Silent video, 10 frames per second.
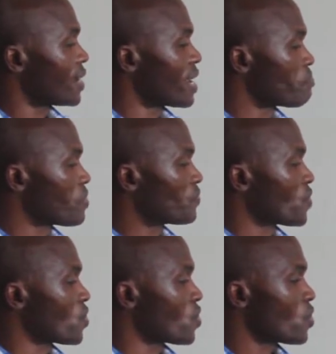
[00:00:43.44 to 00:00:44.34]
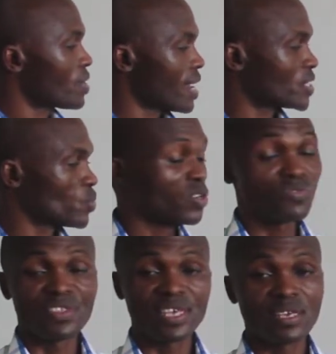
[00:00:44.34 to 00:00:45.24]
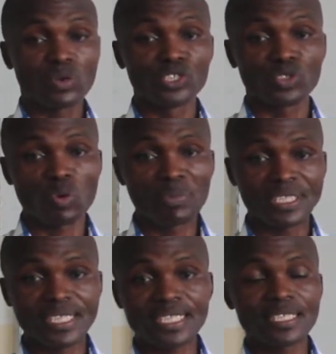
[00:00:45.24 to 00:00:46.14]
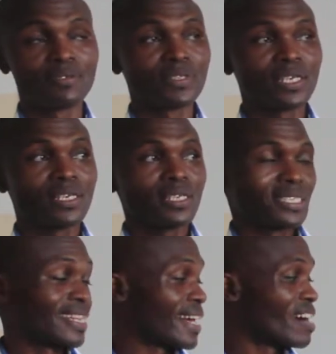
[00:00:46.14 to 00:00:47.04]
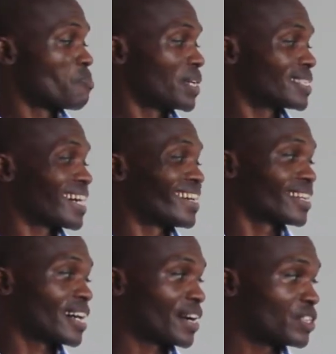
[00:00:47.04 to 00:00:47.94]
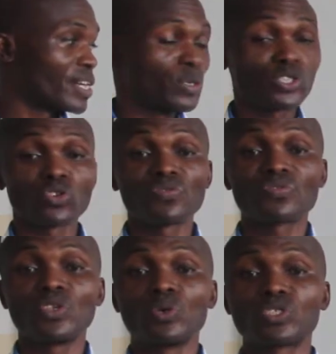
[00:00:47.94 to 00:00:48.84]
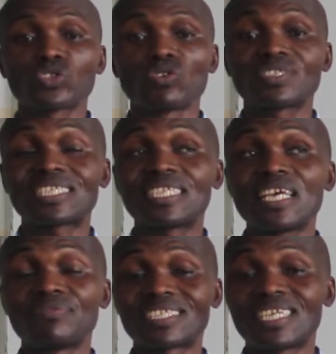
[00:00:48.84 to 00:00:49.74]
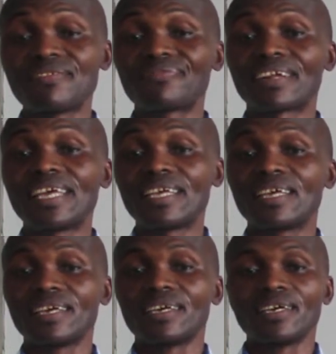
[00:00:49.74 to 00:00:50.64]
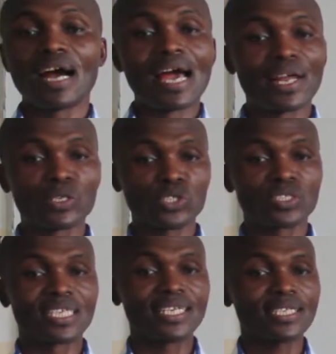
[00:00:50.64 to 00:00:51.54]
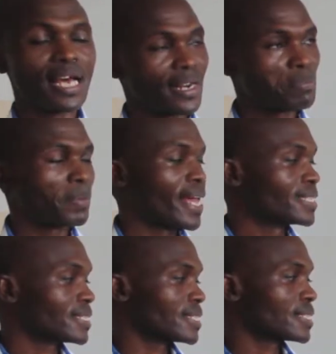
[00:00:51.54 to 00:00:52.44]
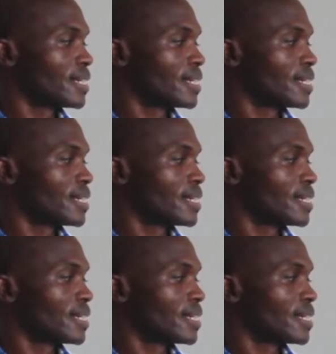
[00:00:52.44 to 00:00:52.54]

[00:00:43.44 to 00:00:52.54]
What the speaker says: Number 4, as one of the control measures, is that the government can encourage the use of CFC-free aerosols and appliances.